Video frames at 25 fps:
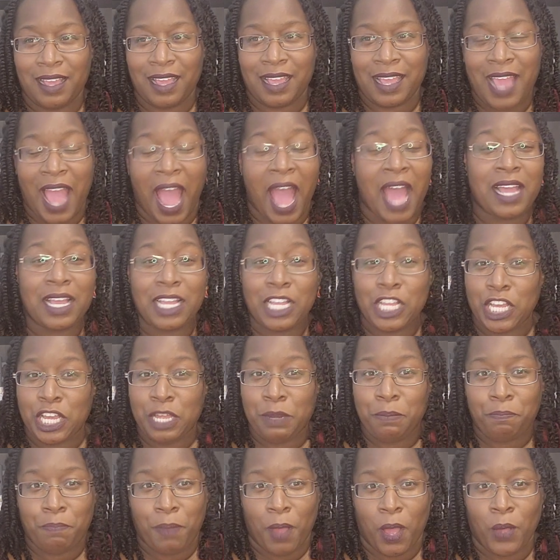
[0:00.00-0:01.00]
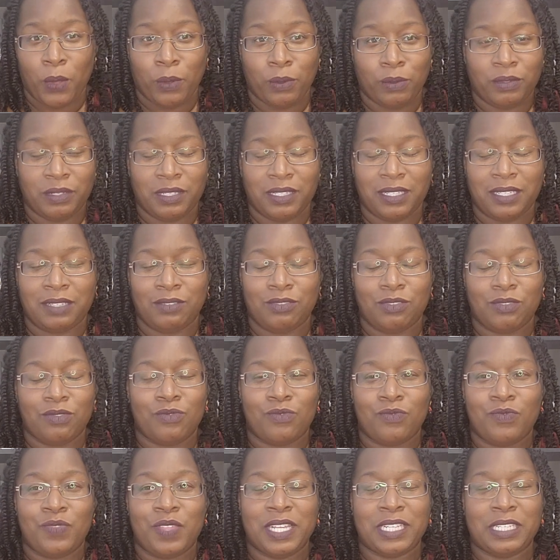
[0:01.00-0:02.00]
Got good bones,
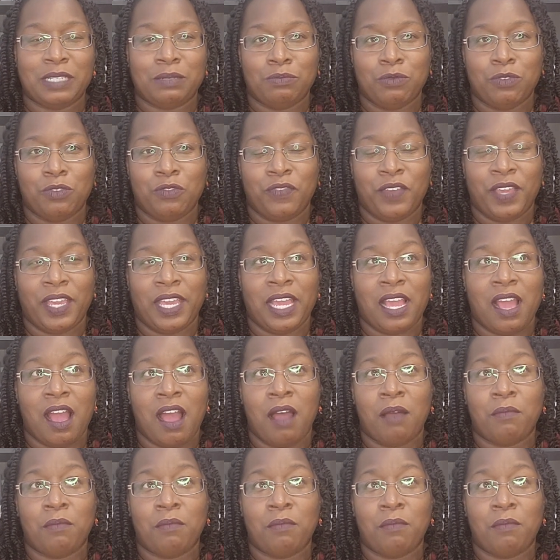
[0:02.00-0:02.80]
this movie.